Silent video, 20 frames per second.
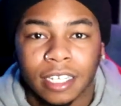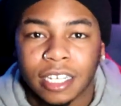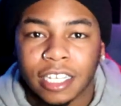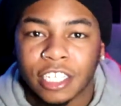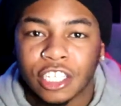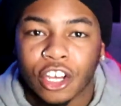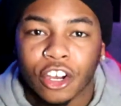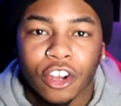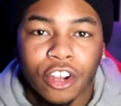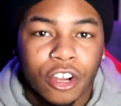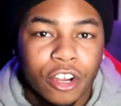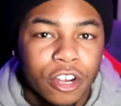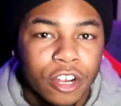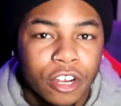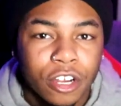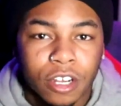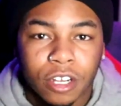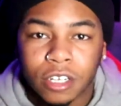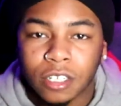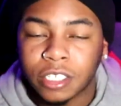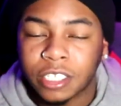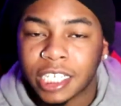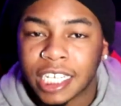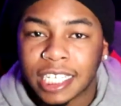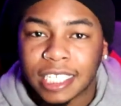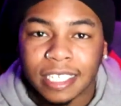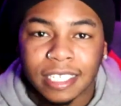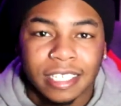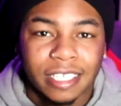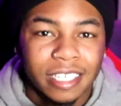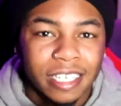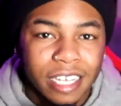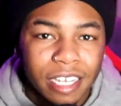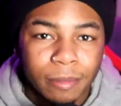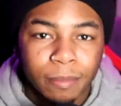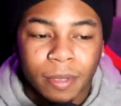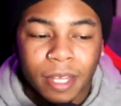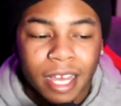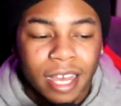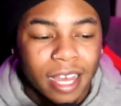it's an urge, it's a
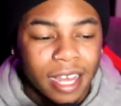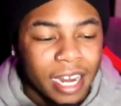tempt.